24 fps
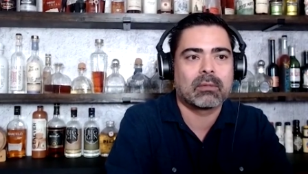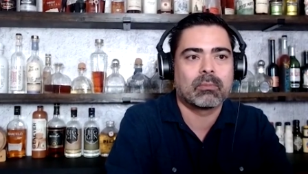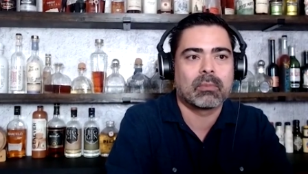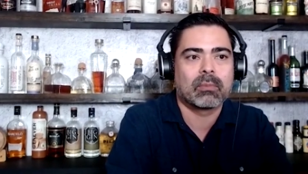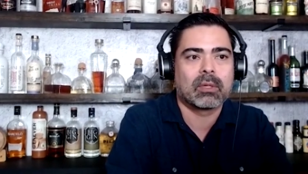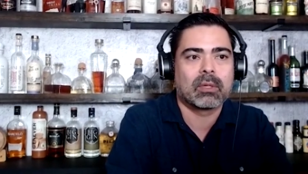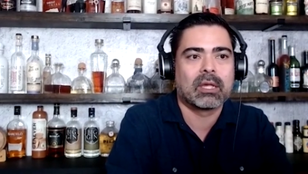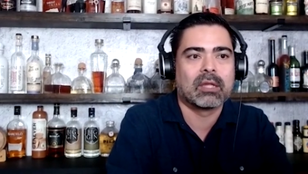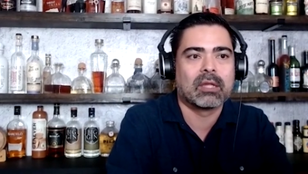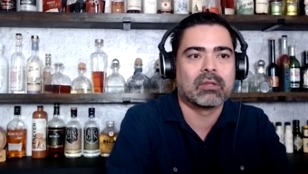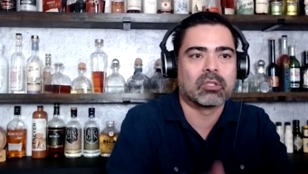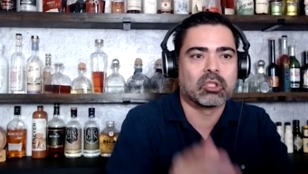And
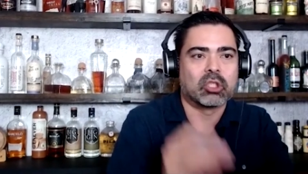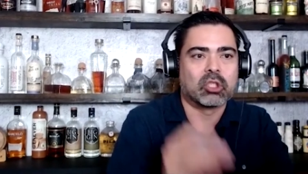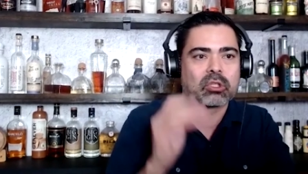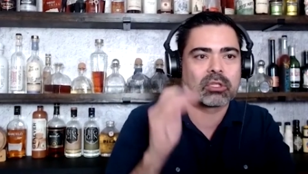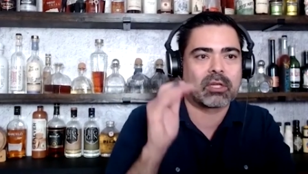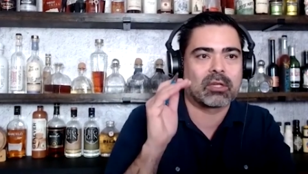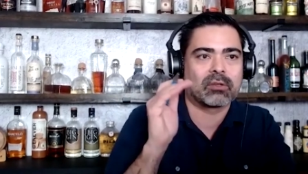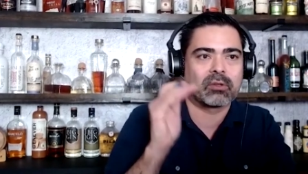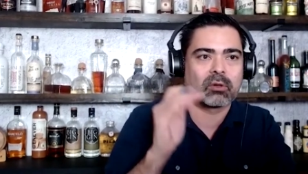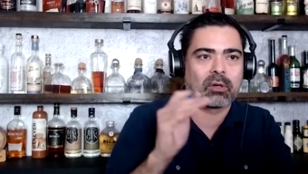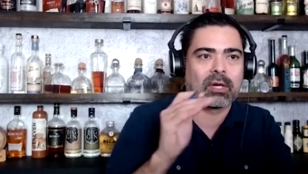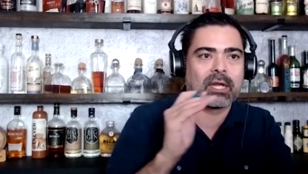is it just
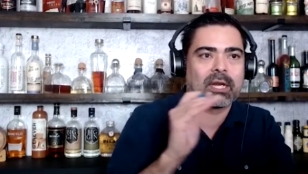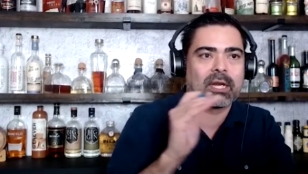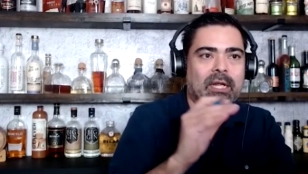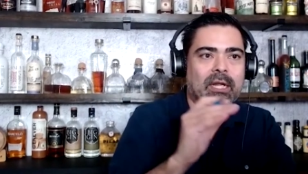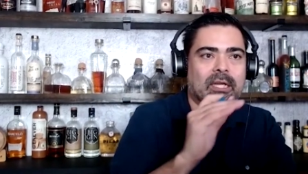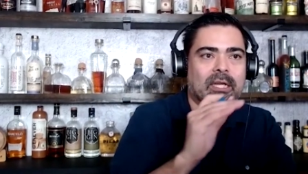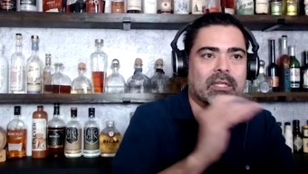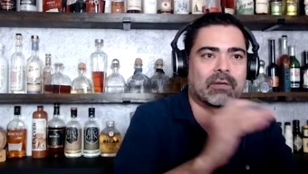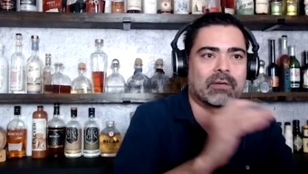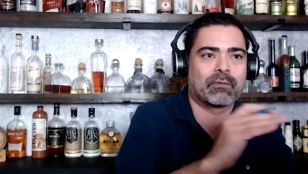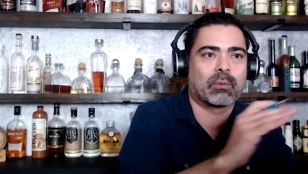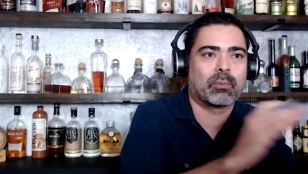because they're hitting
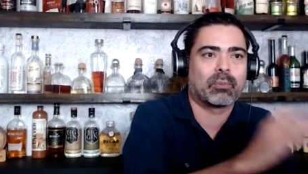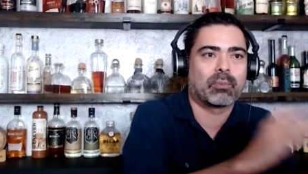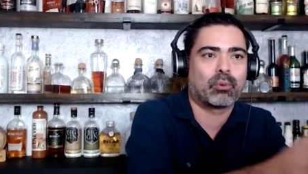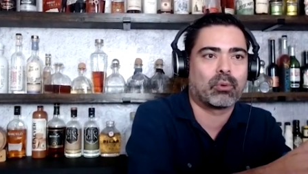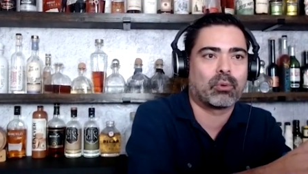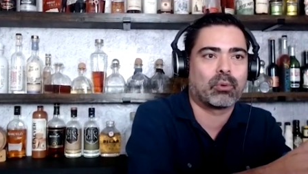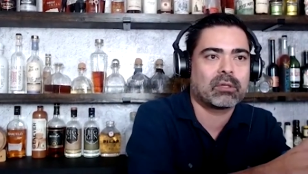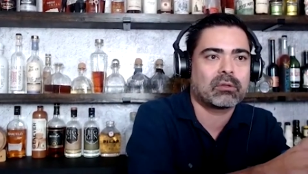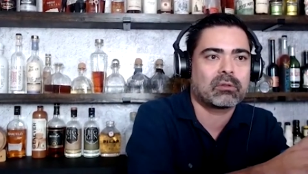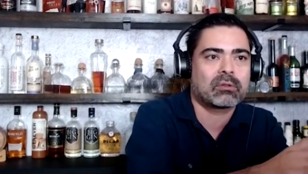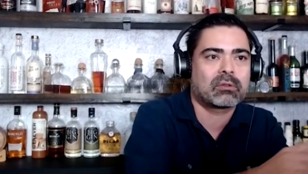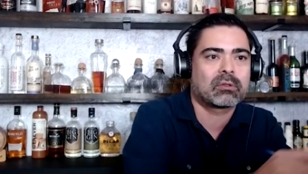at different
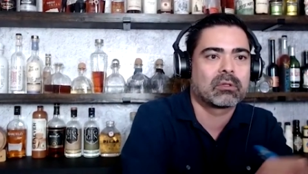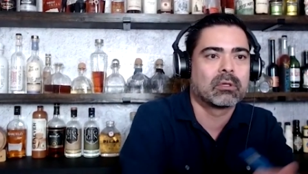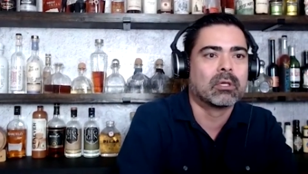points,